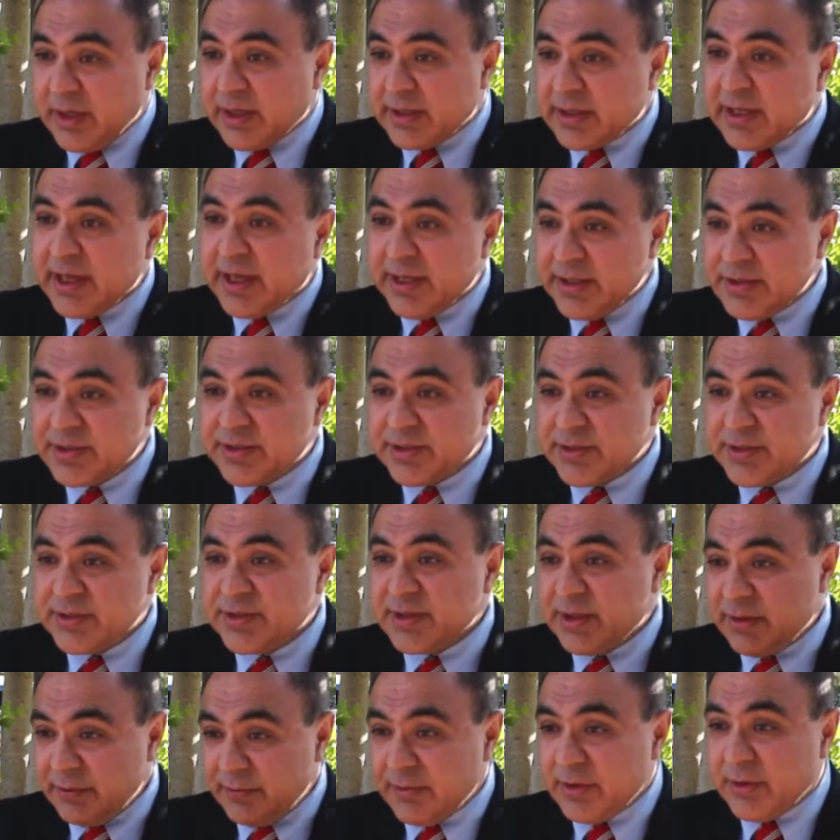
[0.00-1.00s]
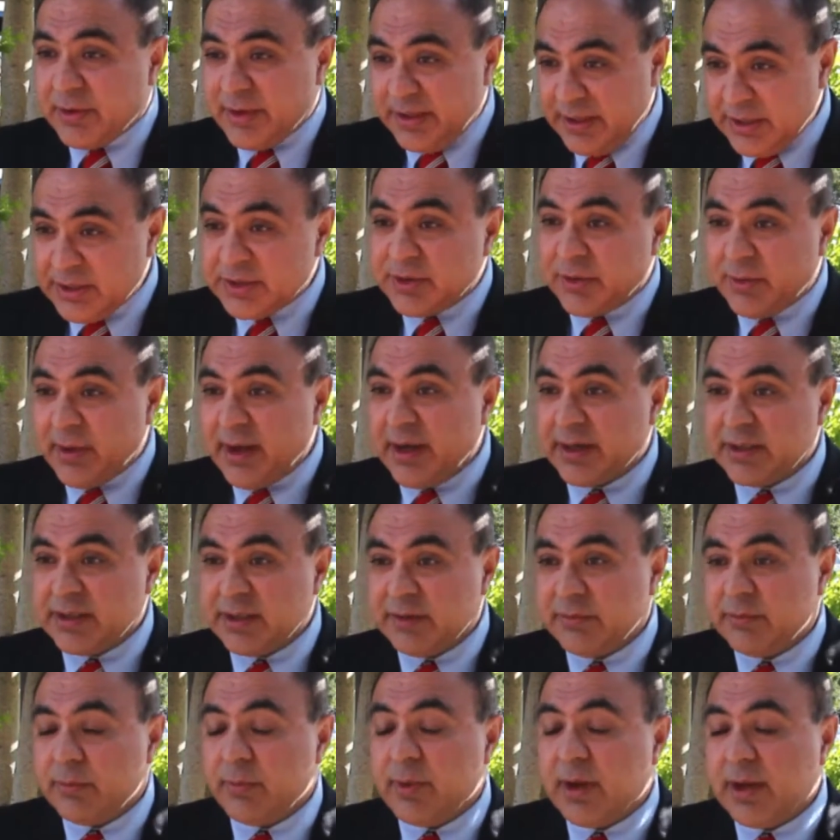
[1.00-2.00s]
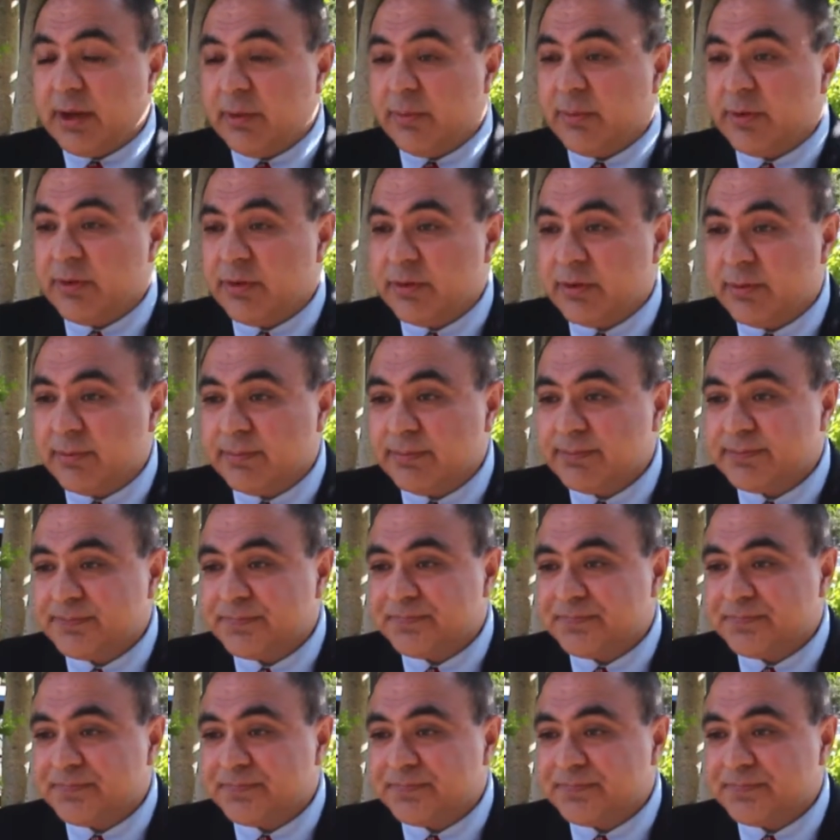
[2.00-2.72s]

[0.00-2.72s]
cases in a very interactive way with them.